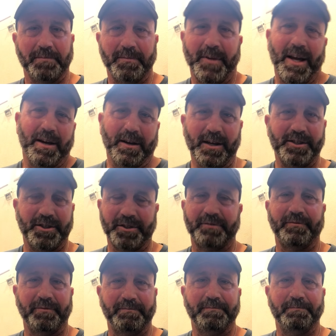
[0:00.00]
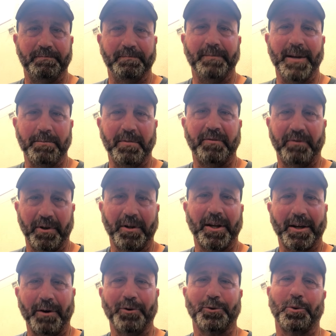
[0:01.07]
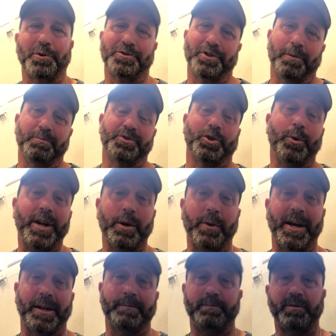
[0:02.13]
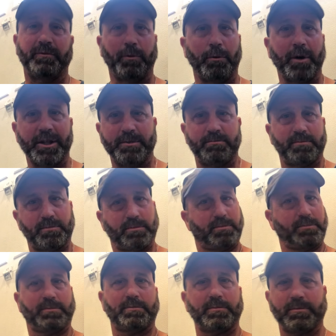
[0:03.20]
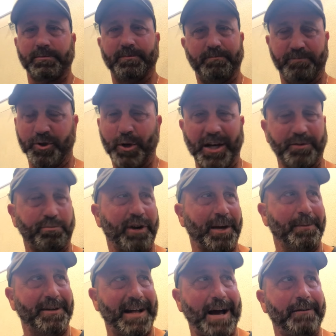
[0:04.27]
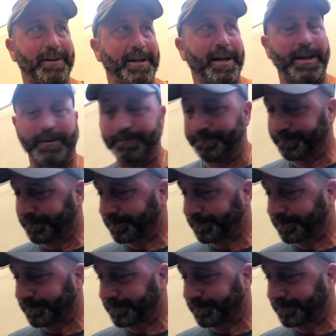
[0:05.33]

yeah, it just made me feel like I was worth something. So anyway, before you guys break me down again,